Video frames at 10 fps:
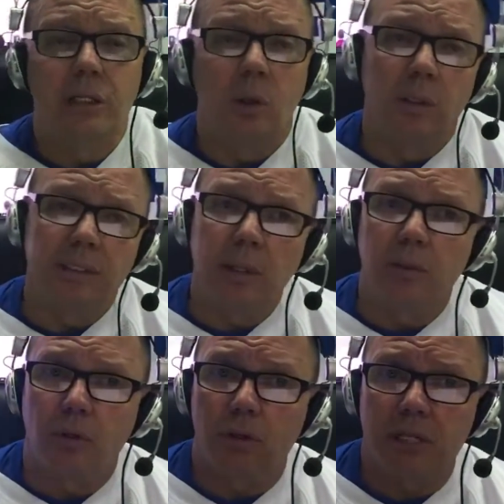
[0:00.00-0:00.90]
The only thing
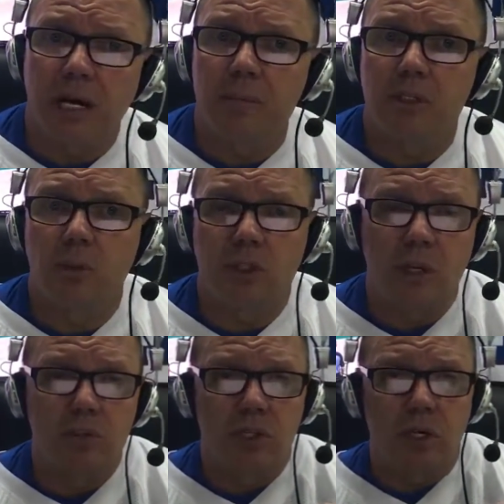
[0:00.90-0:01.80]
with Earl Thomas was
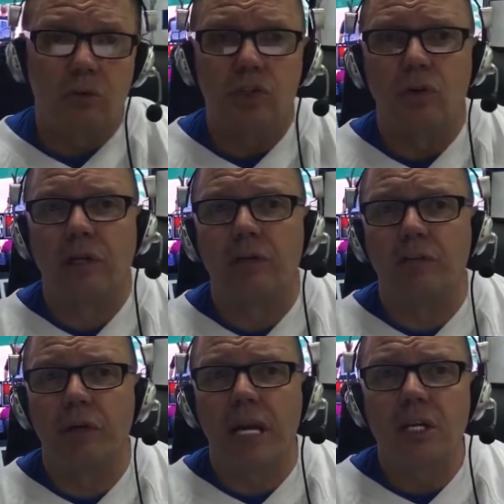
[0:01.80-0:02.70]
he was an unrestricted
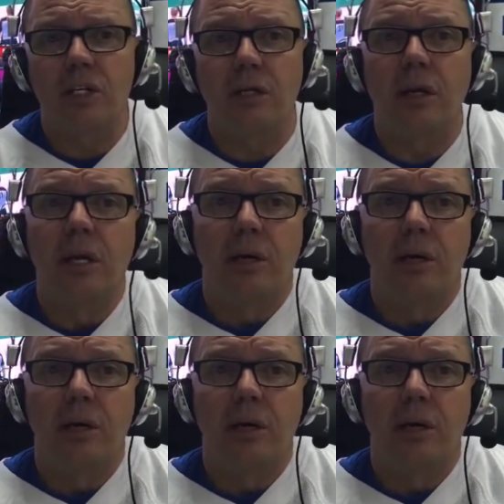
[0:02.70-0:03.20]
free agent,